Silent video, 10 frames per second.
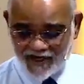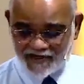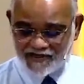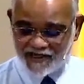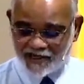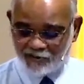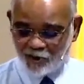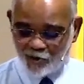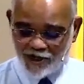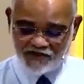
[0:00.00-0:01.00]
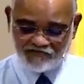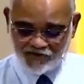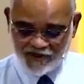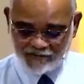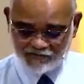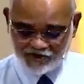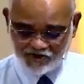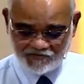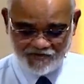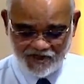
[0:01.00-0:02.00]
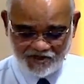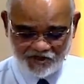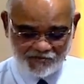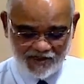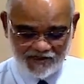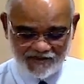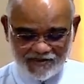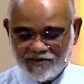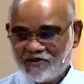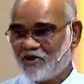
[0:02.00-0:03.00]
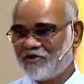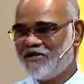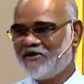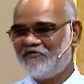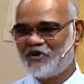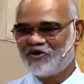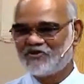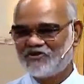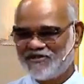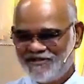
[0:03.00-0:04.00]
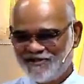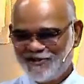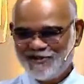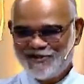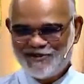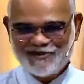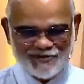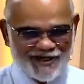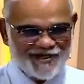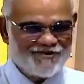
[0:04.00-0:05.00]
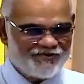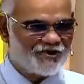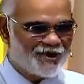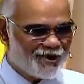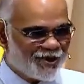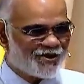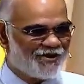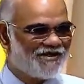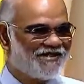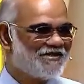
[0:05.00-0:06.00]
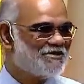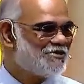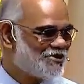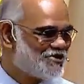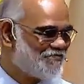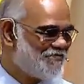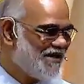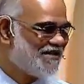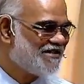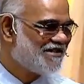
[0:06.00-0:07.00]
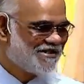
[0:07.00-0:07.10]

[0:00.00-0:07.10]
and then I will wait for him to speak to me. Talking, of course, waiting for the Lord to speak